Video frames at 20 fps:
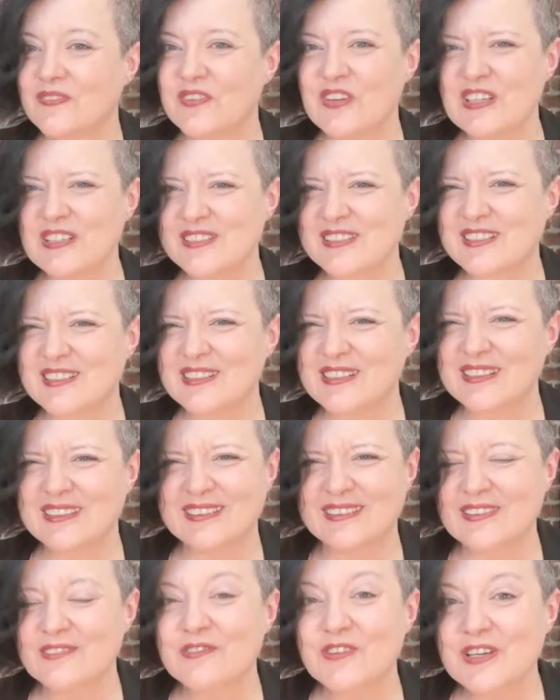Feels
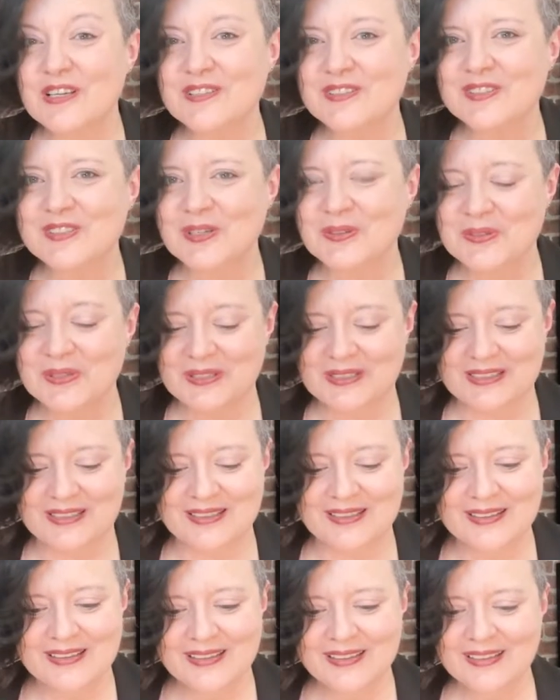good. Feels so good.
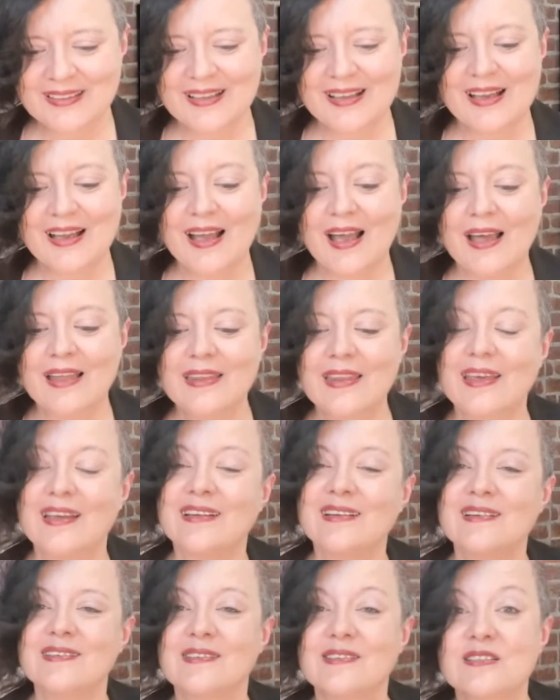And
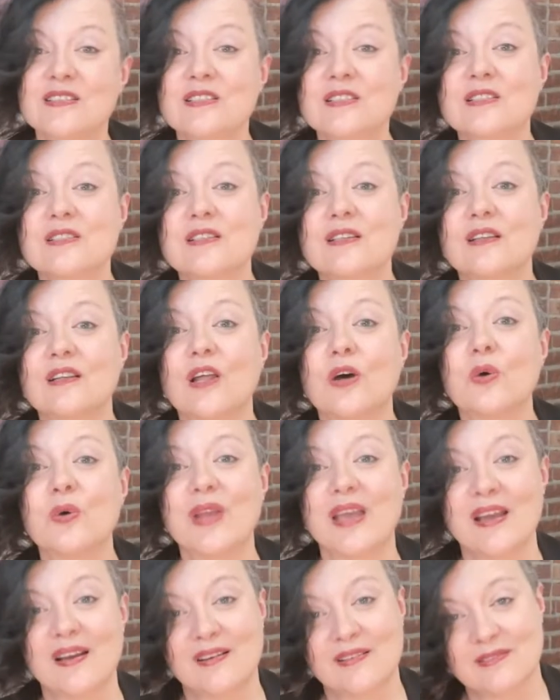then slow
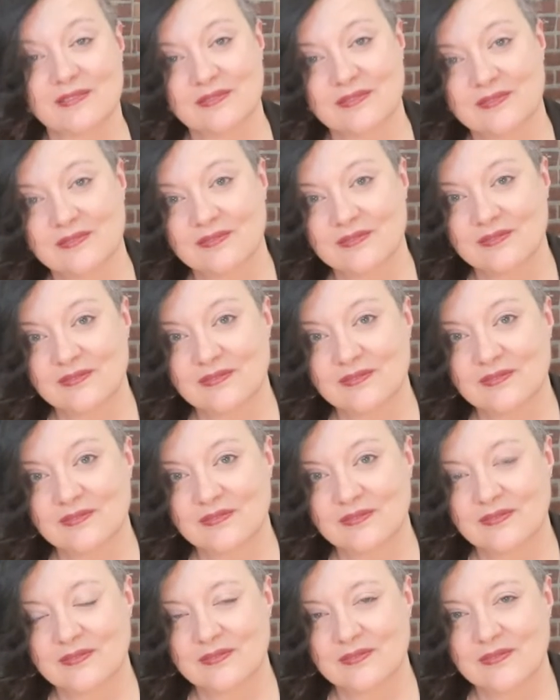down.
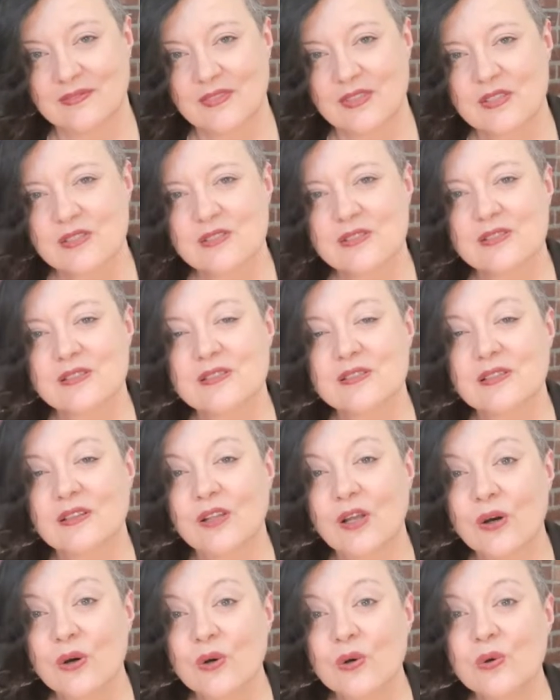
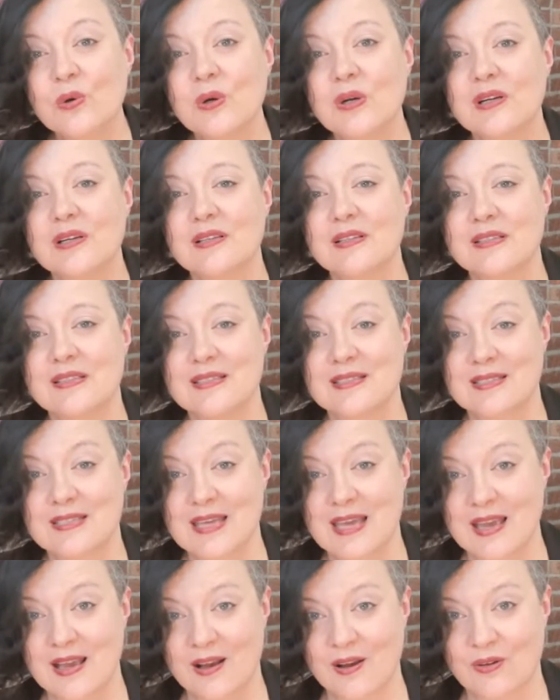Slow
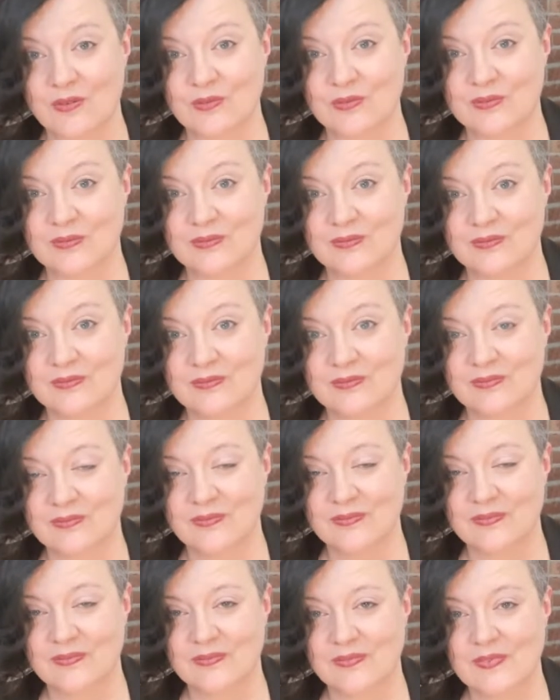down
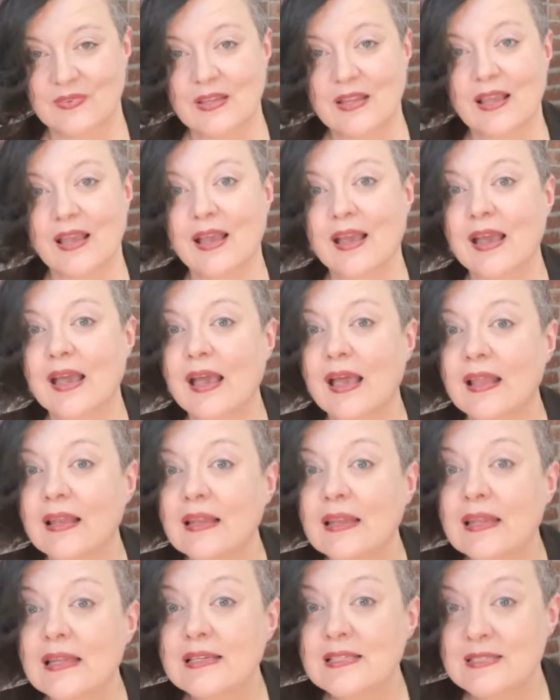
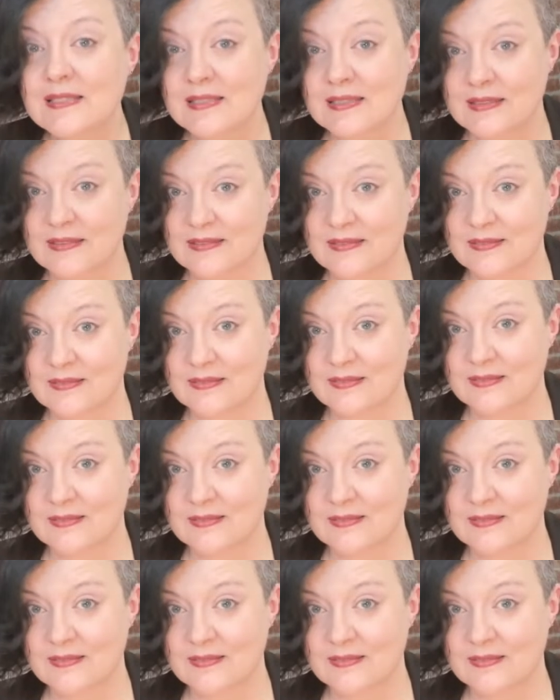and listen.